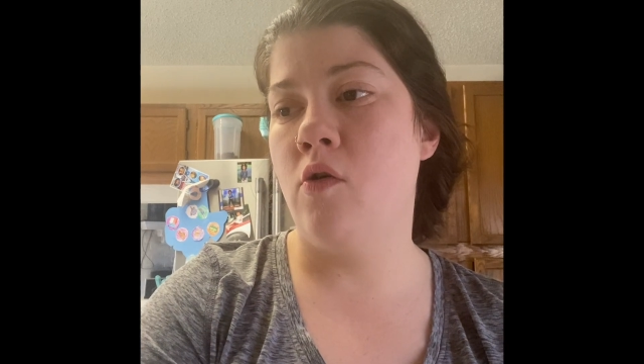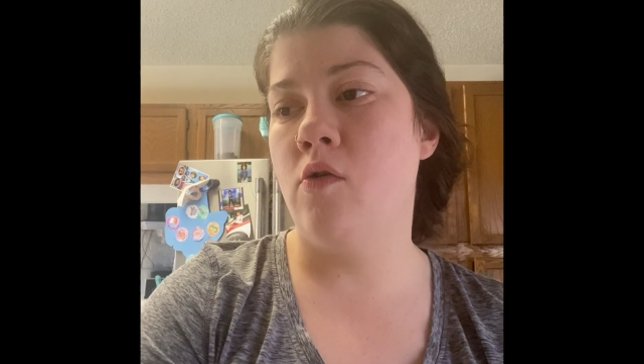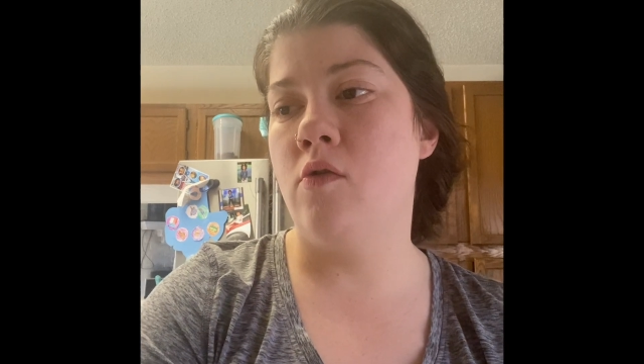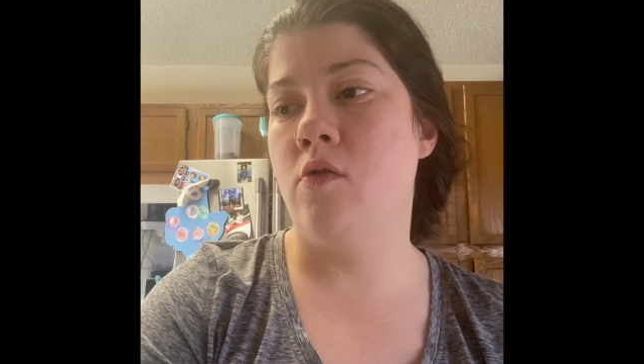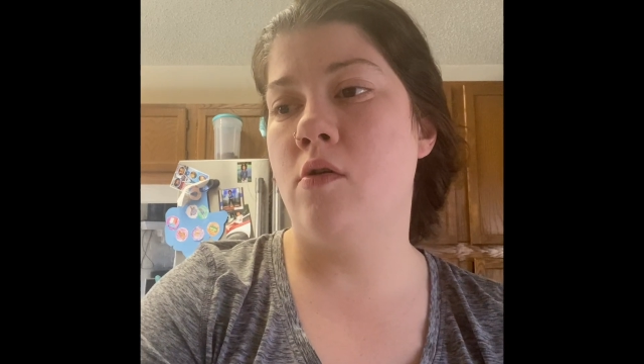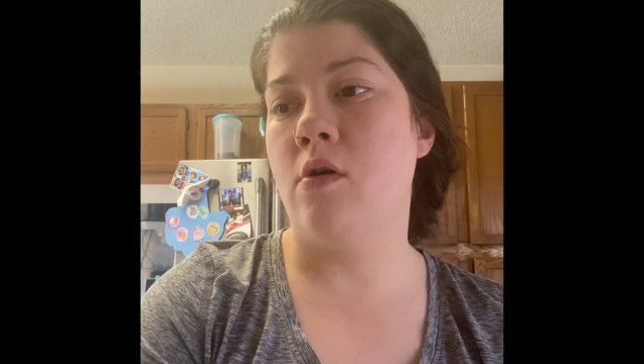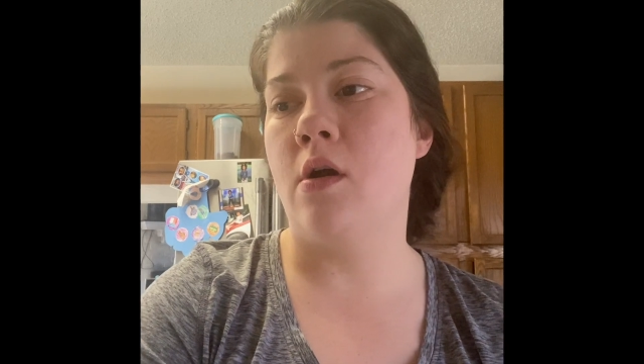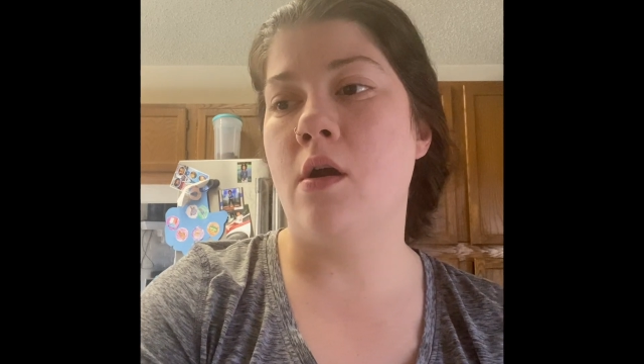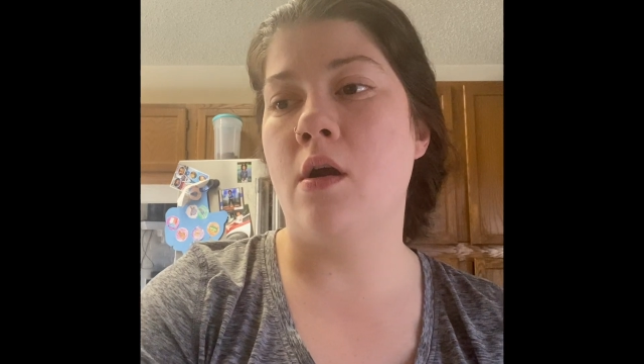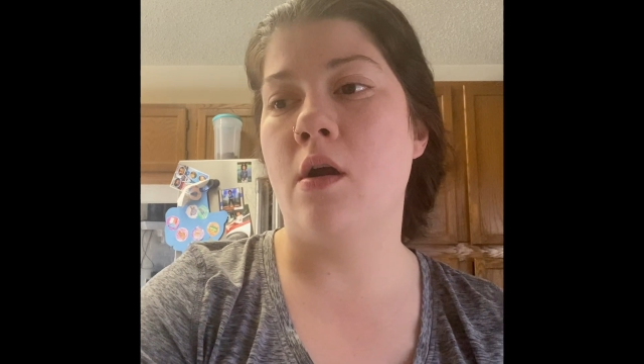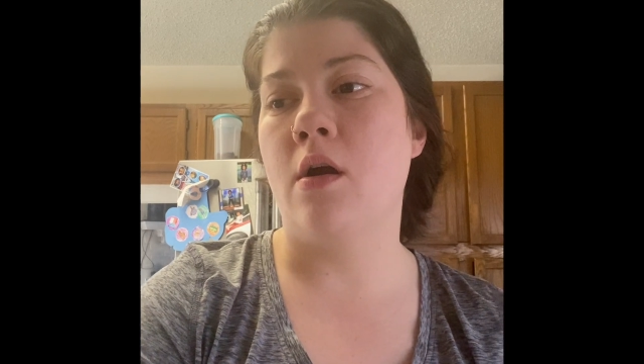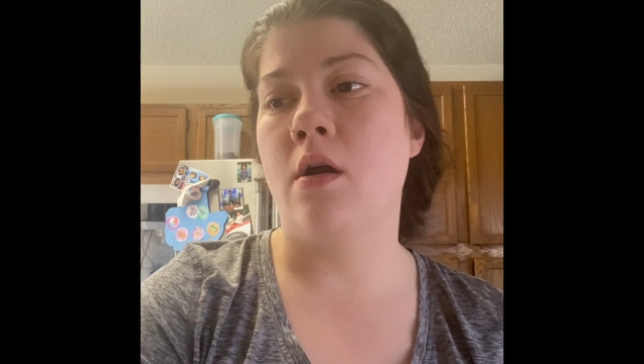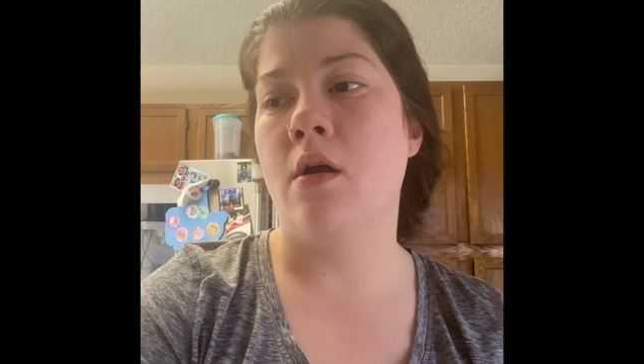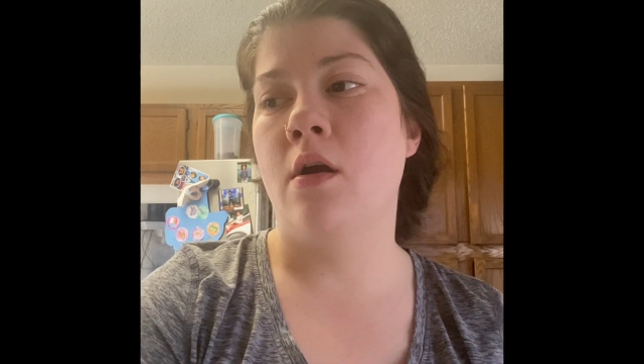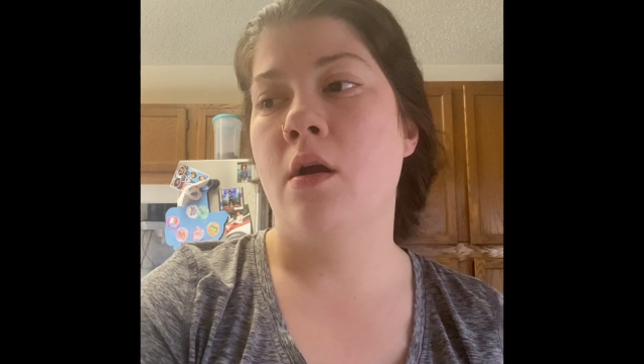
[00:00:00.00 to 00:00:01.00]

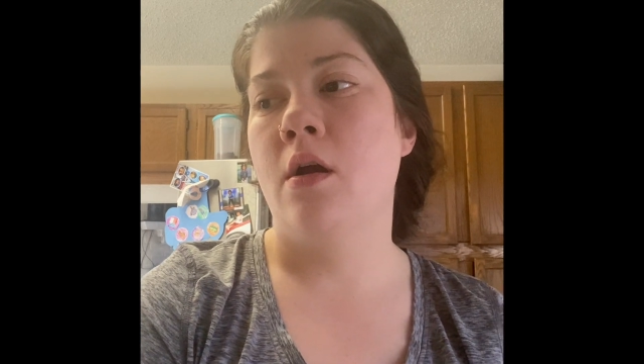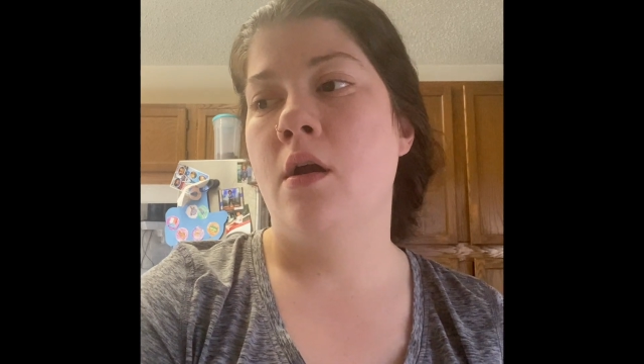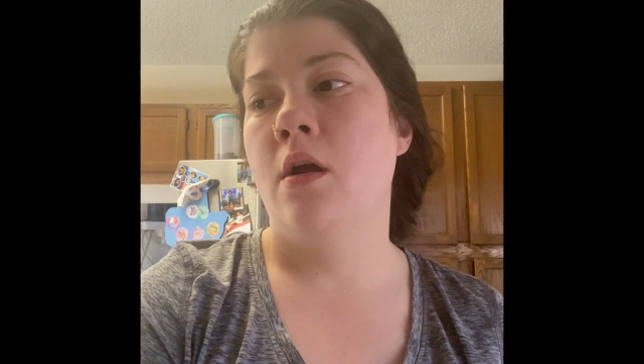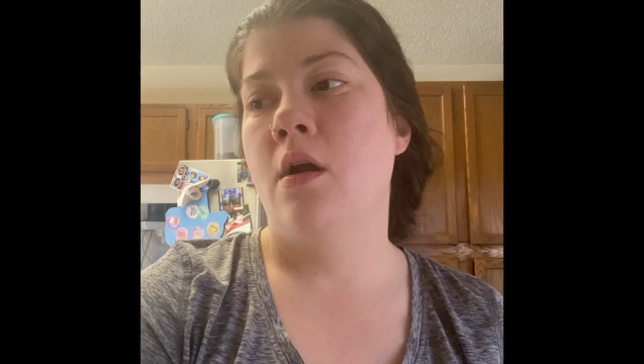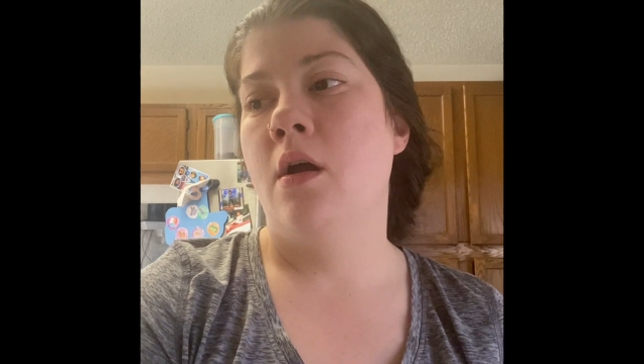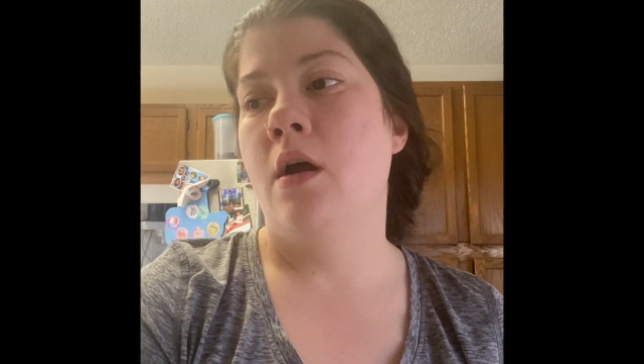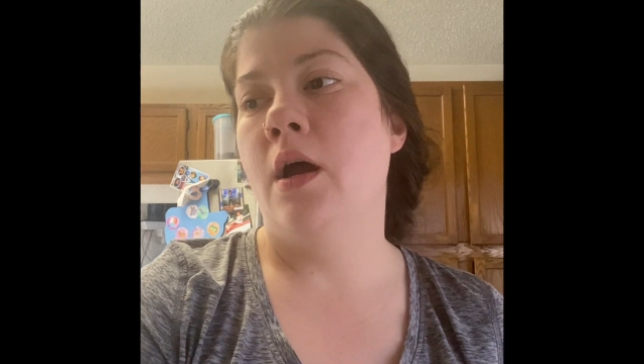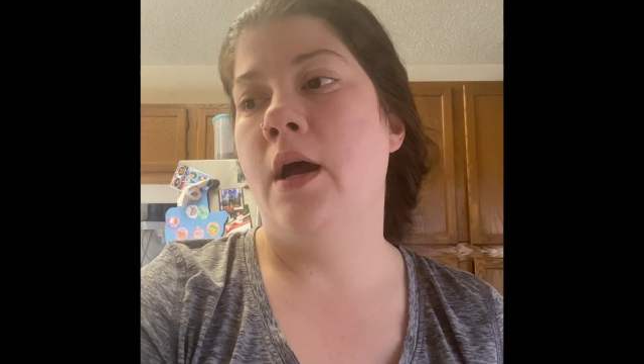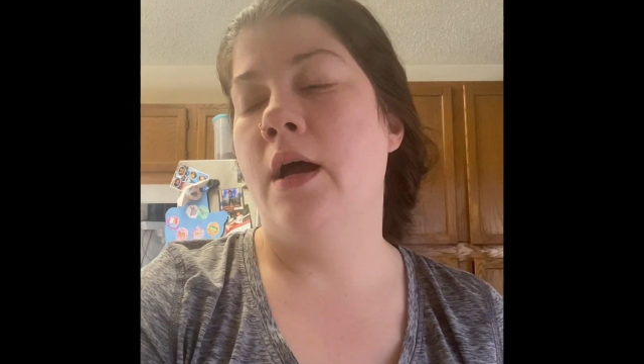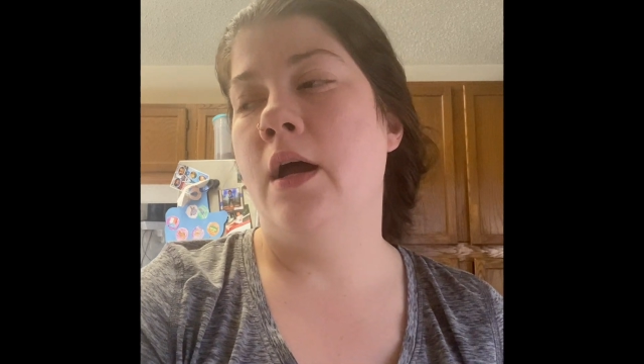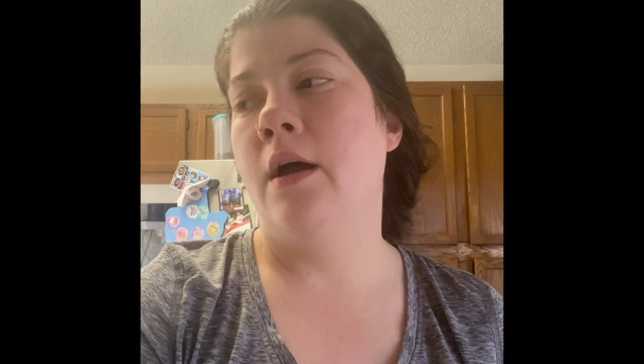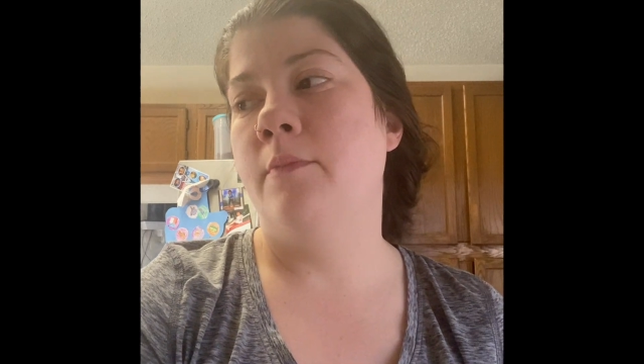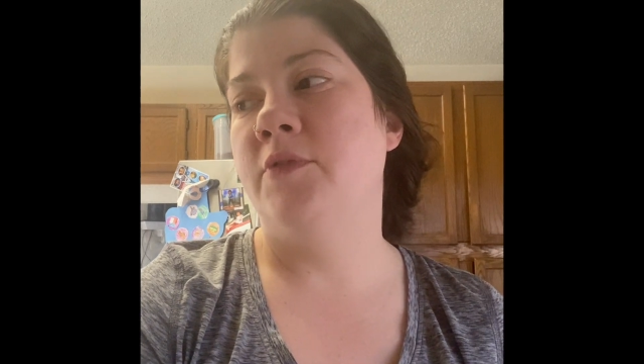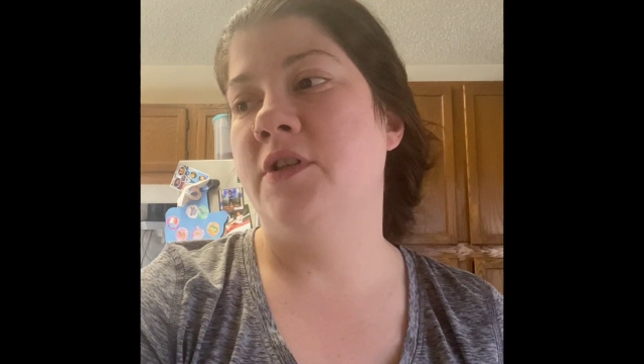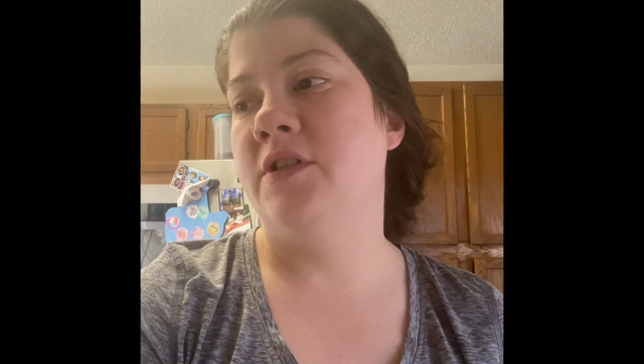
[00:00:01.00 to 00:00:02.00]
or
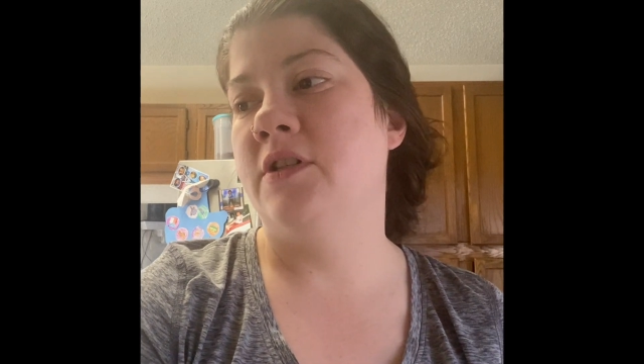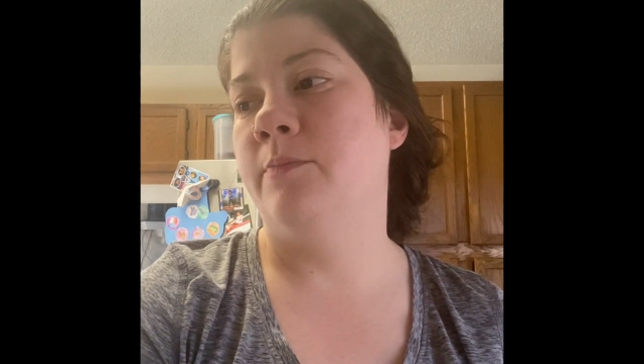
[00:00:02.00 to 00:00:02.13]
just